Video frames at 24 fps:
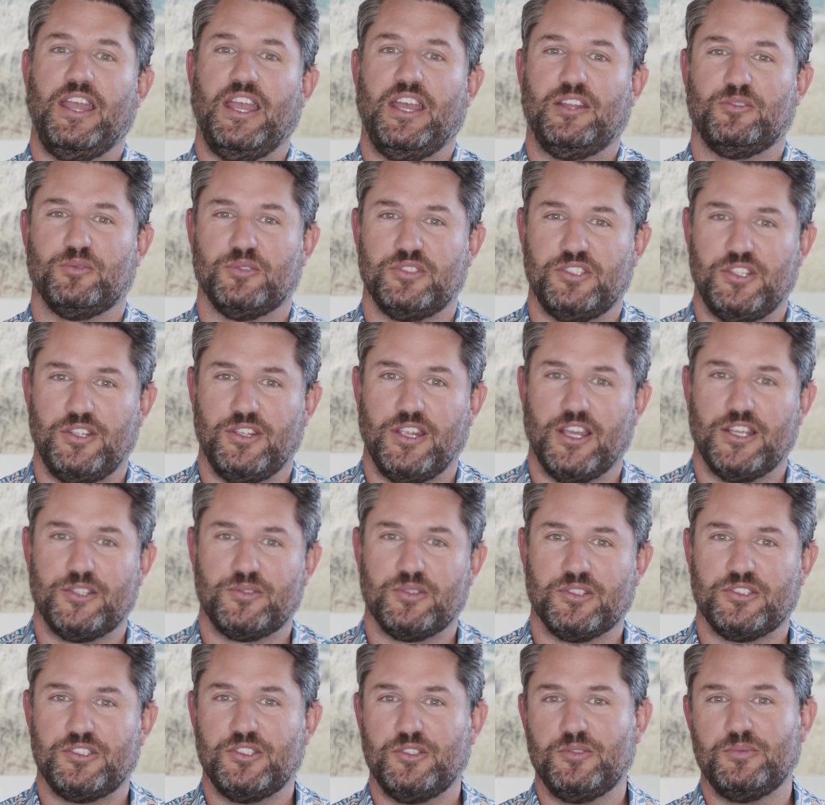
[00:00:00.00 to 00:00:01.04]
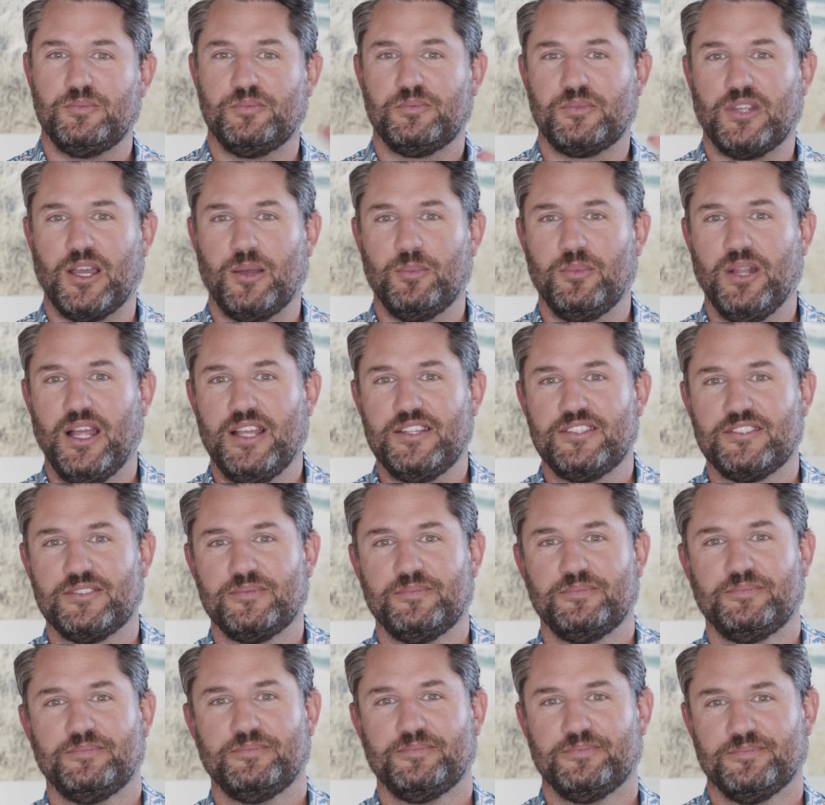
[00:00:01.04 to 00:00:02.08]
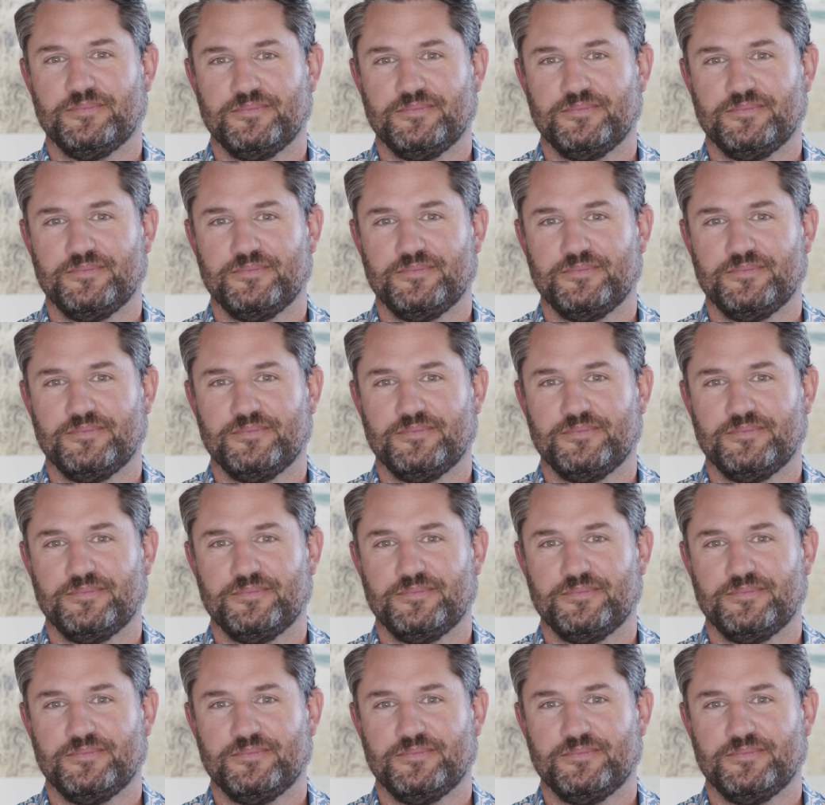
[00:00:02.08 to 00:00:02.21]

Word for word: And we'll see you guys real soon. God bless.